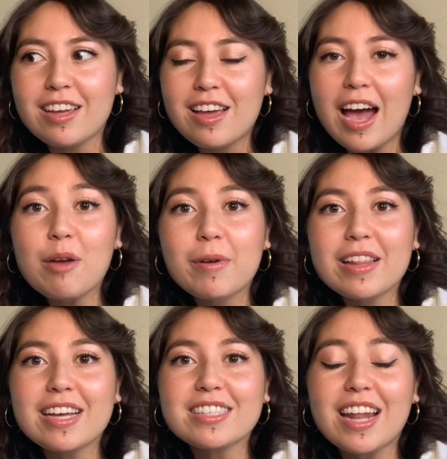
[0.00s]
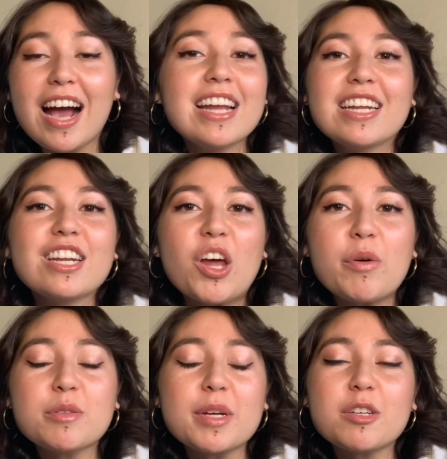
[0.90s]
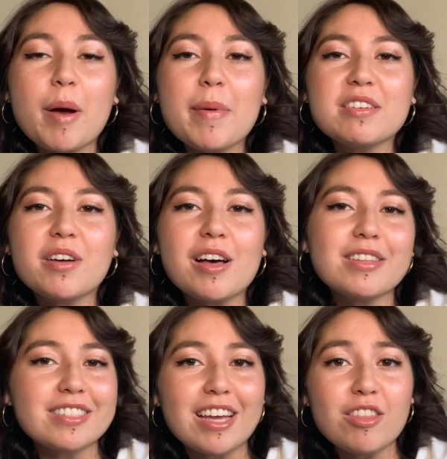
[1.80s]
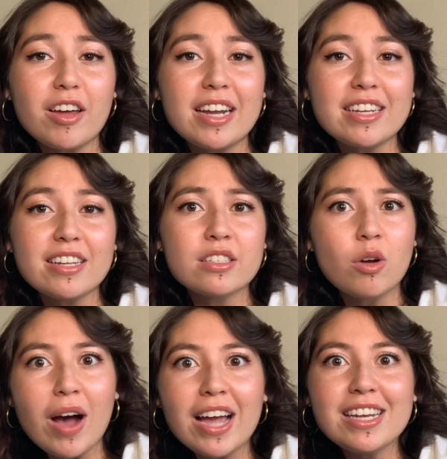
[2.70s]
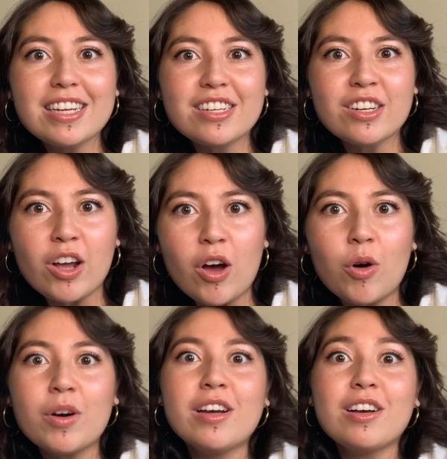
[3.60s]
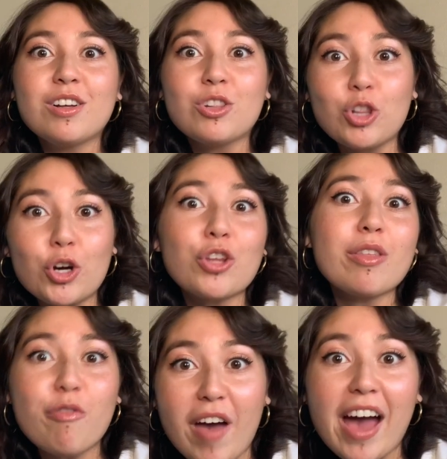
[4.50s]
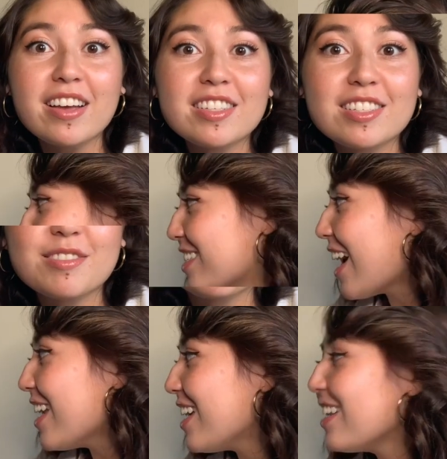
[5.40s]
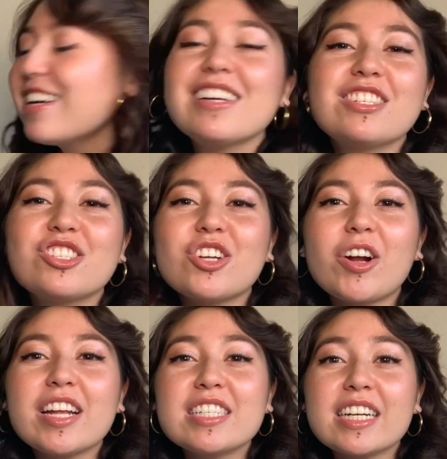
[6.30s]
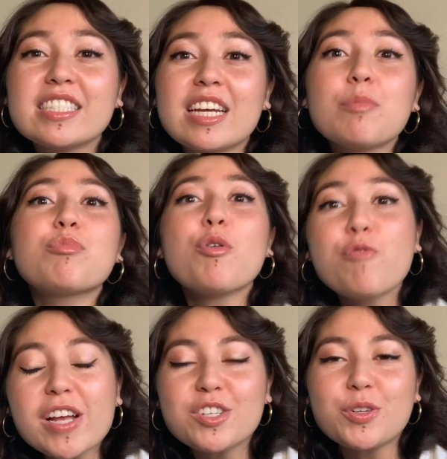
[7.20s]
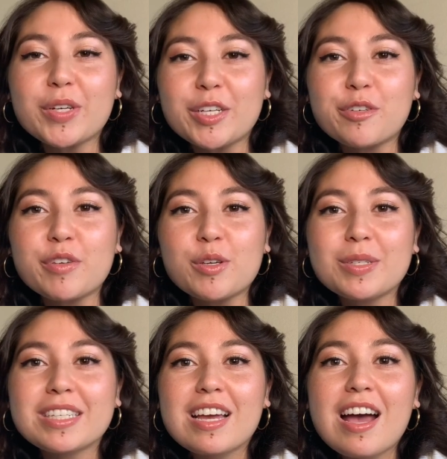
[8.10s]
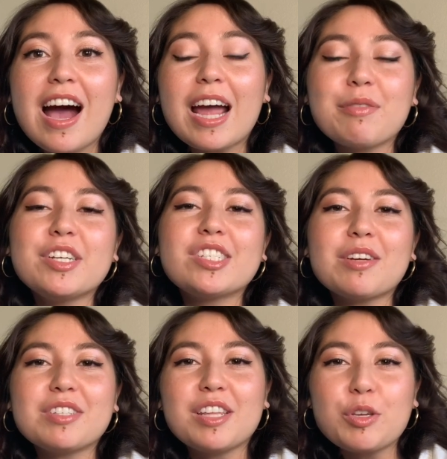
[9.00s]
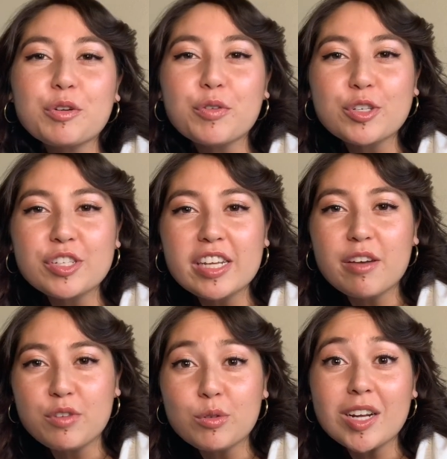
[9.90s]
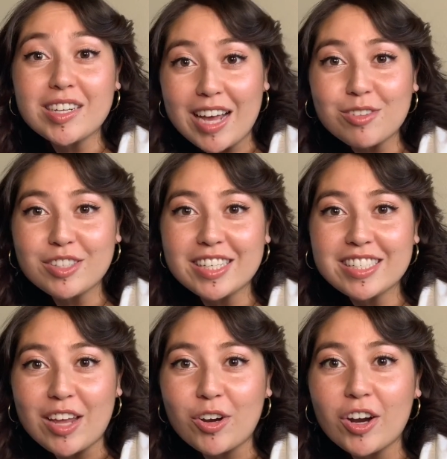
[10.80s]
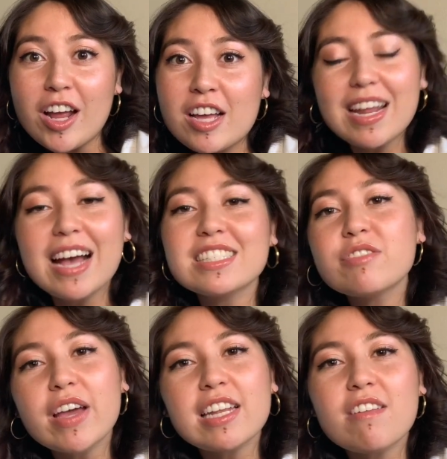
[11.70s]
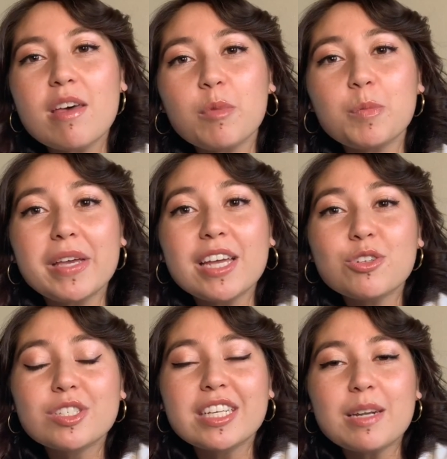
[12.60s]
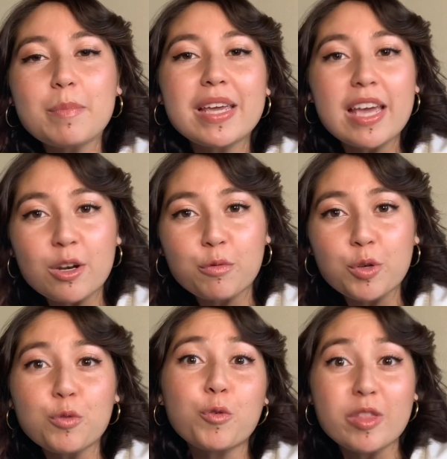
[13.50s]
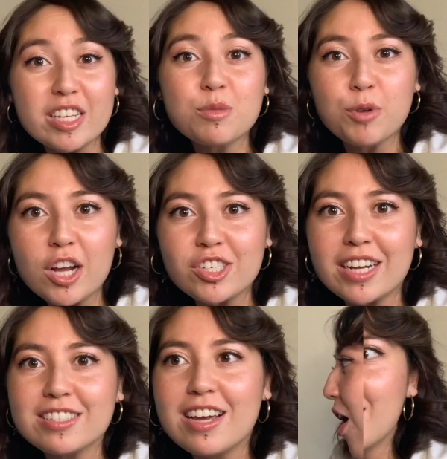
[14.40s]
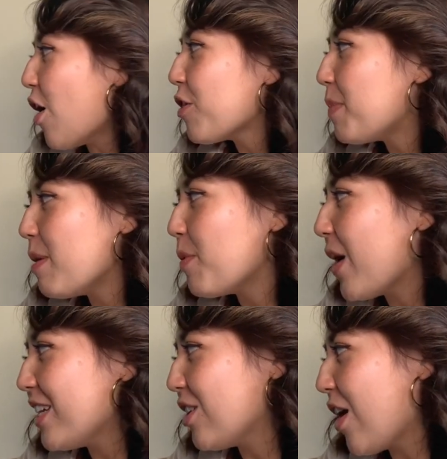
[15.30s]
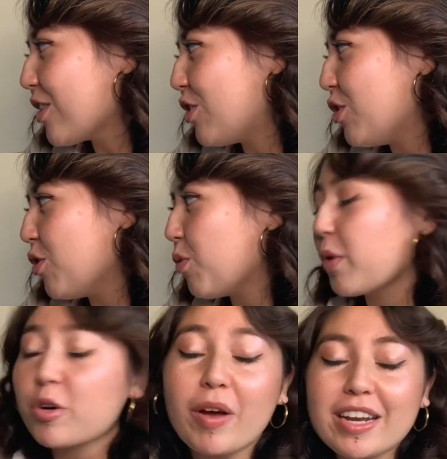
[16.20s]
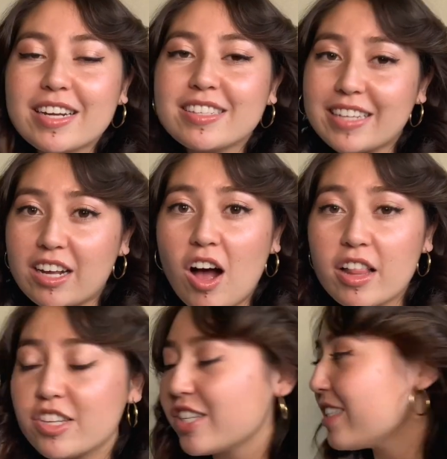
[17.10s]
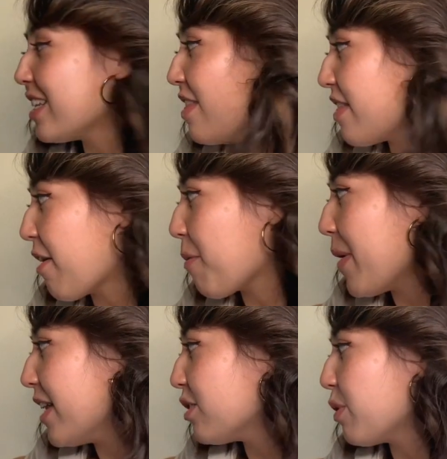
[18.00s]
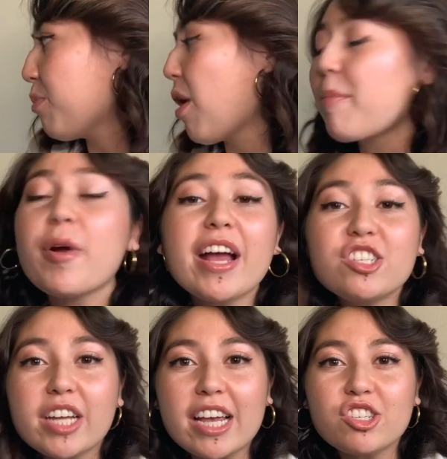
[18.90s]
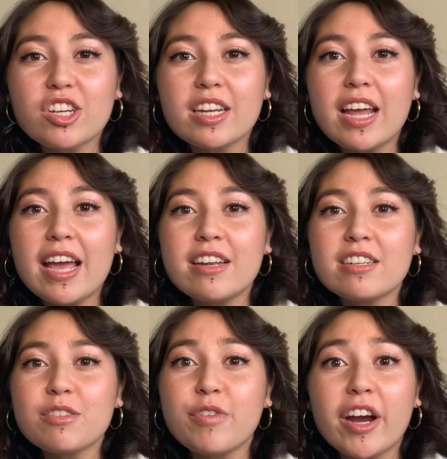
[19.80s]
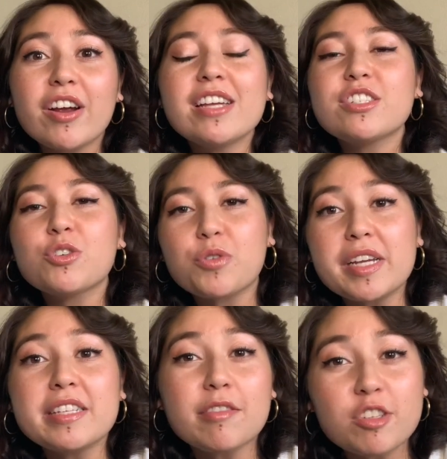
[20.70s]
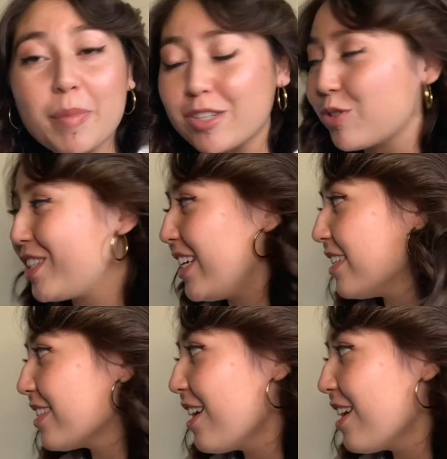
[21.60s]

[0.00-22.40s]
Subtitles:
I realized that I didn't know as much about mental health as I thought I did, so I needed to go learn the facts. I decided to start conducting professional interviews. I reached out to the University of Utah Counseling Center and asked if any of them would be interested in being interviewed for this project. All the people I talked to were credited psychologists and therapists with proper education and varying degrees of specialties.